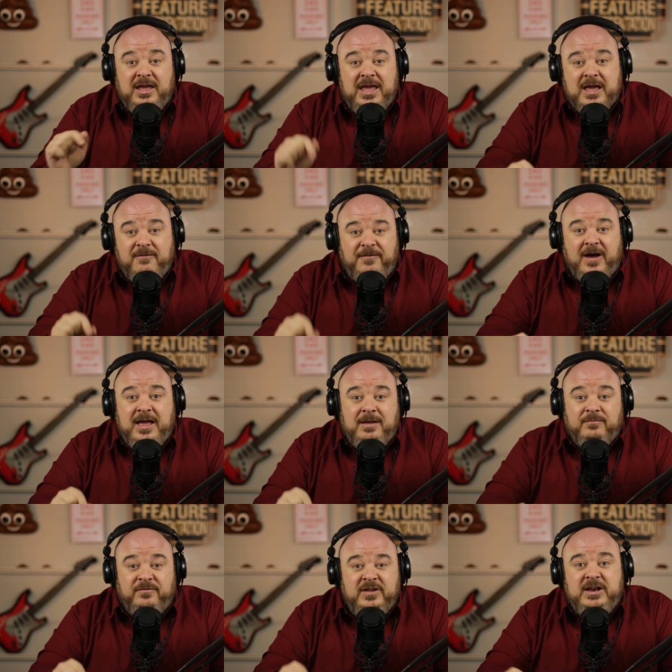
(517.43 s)
if I
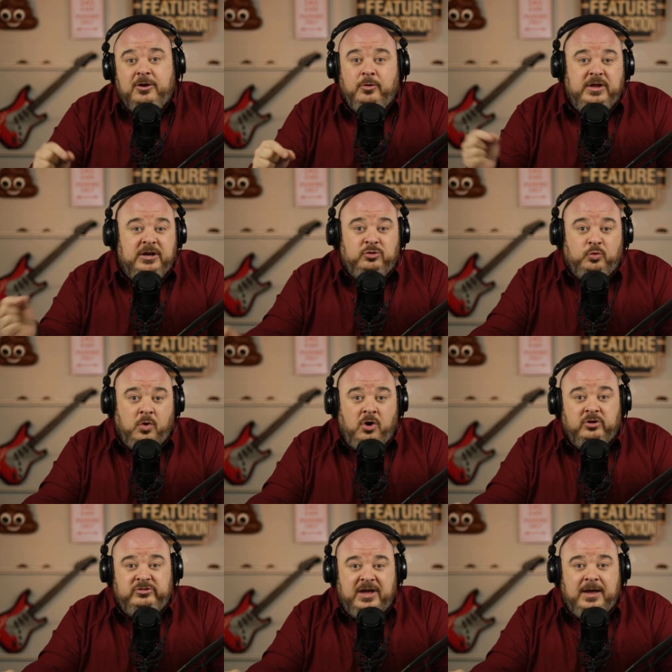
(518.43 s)
am videoing at the
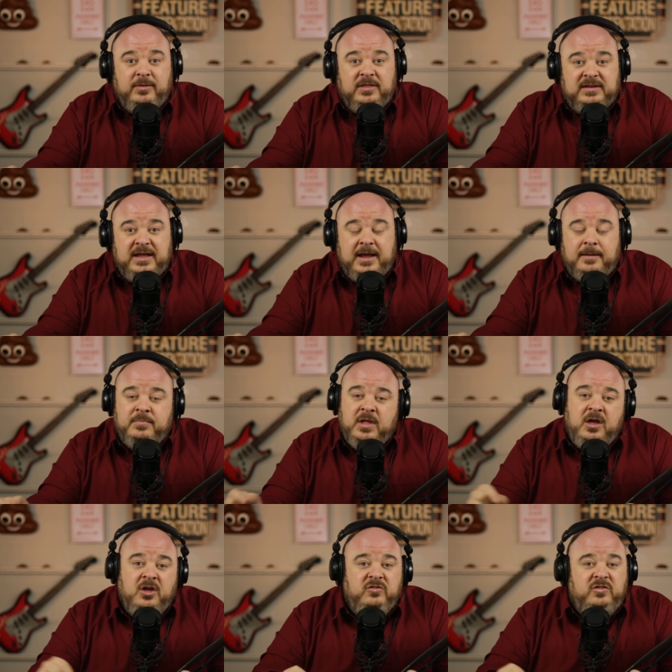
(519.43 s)
wrong time of the day.
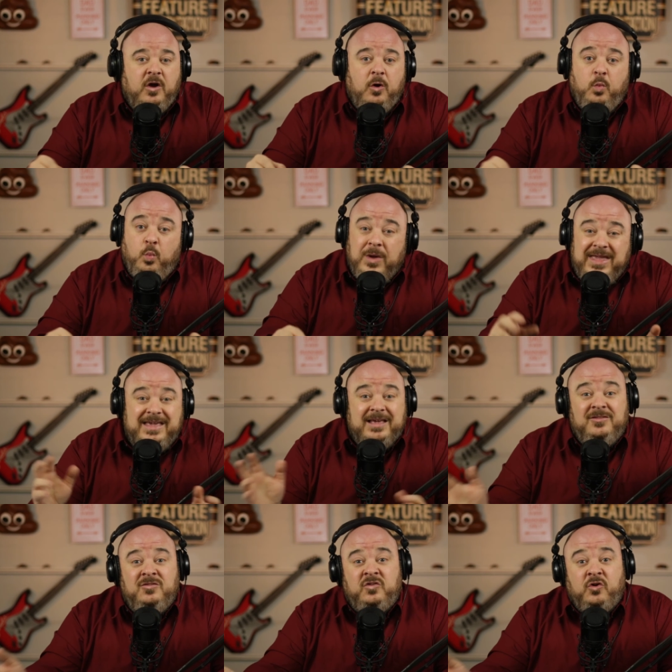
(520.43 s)
So
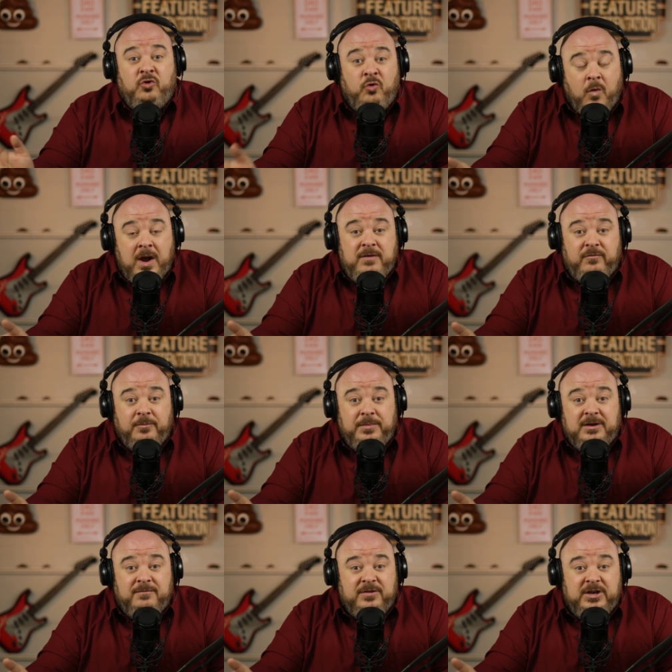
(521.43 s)
weekends are great for
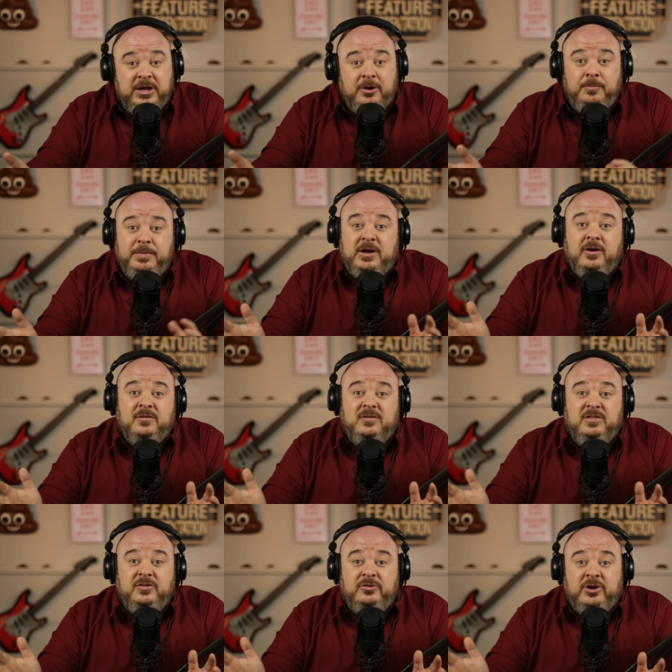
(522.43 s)
me to video
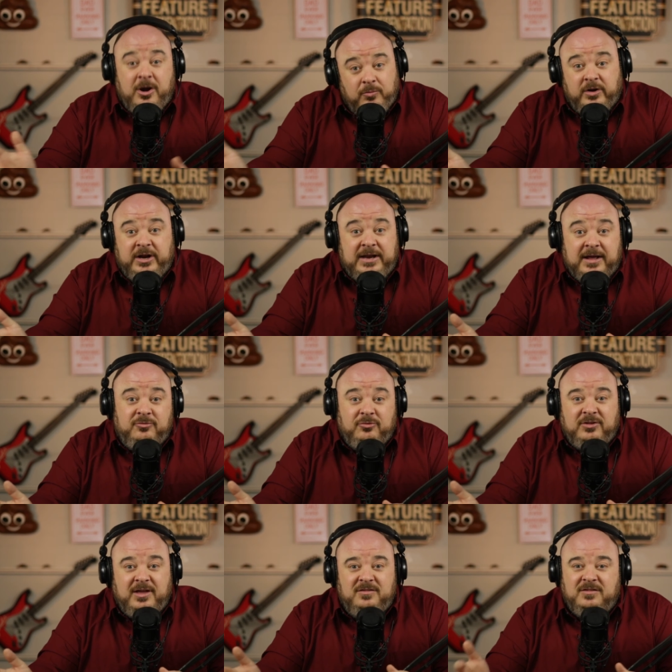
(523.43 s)
because they're not running
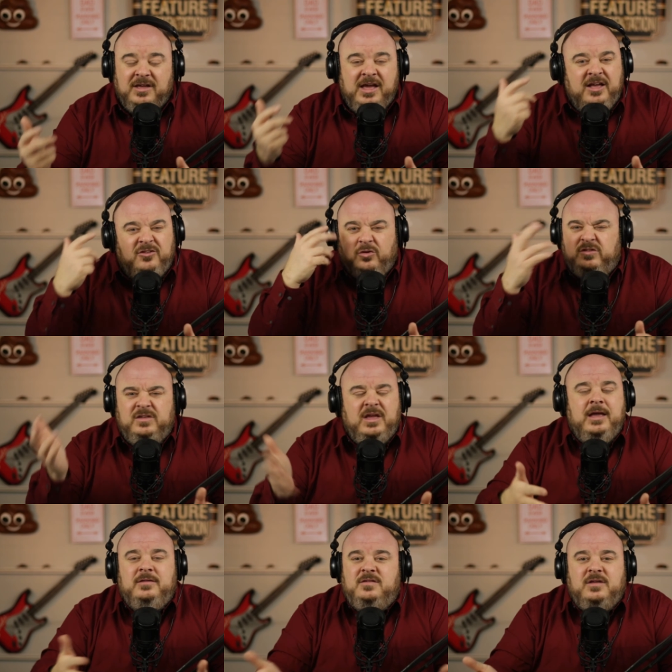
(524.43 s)
exercises. So
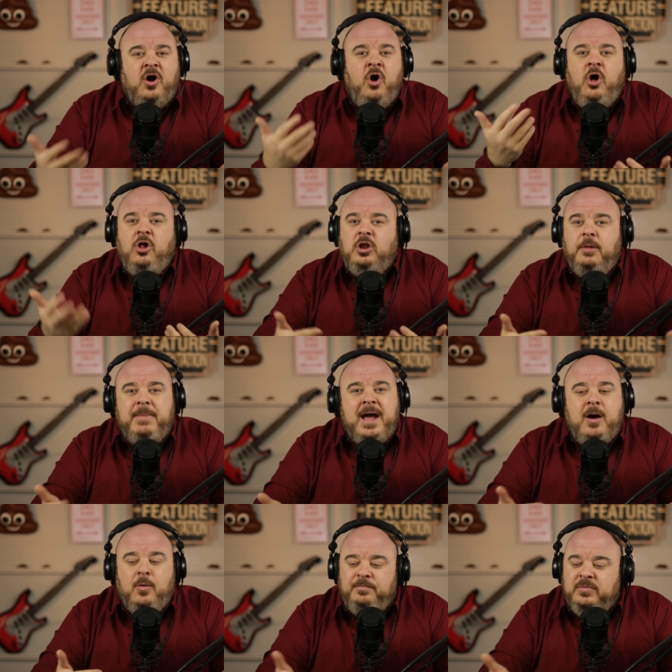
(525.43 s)
it's all
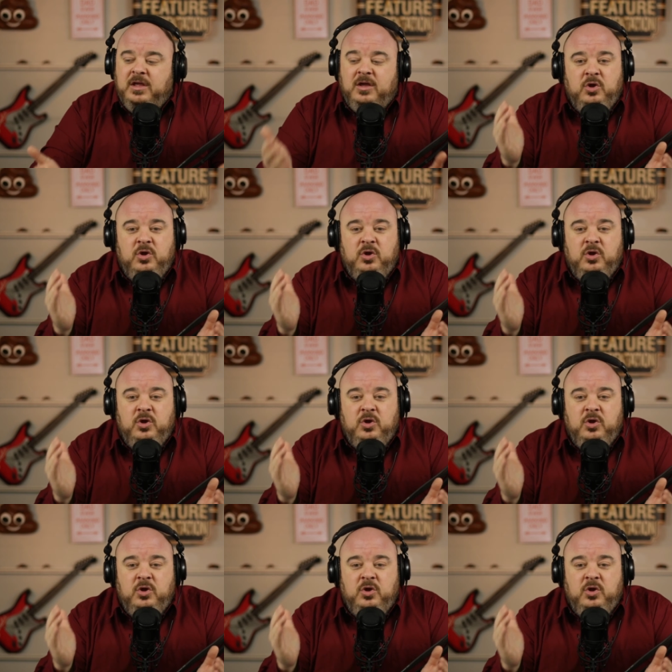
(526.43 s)
about